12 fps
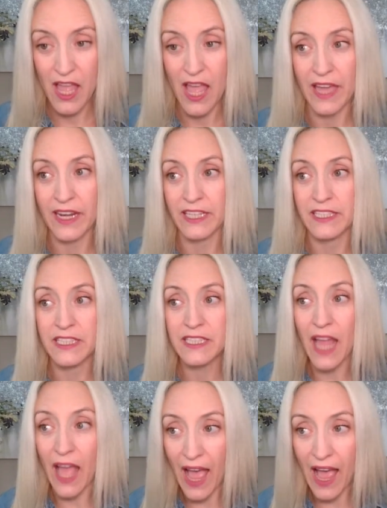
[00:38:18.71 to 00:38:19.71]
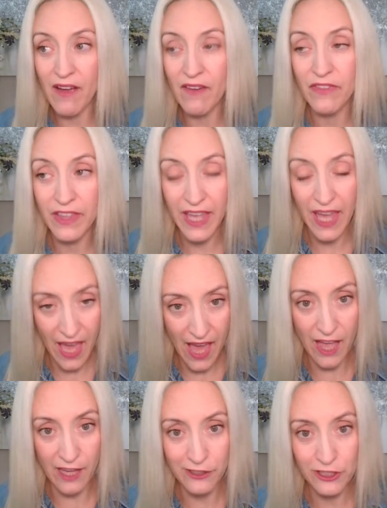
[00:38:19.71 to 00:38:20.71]
And I didn't have the
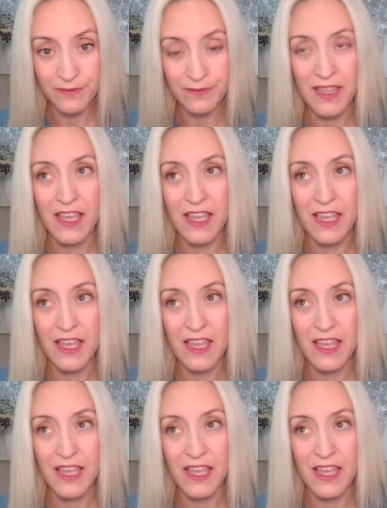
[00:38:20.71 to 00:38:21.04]
cash.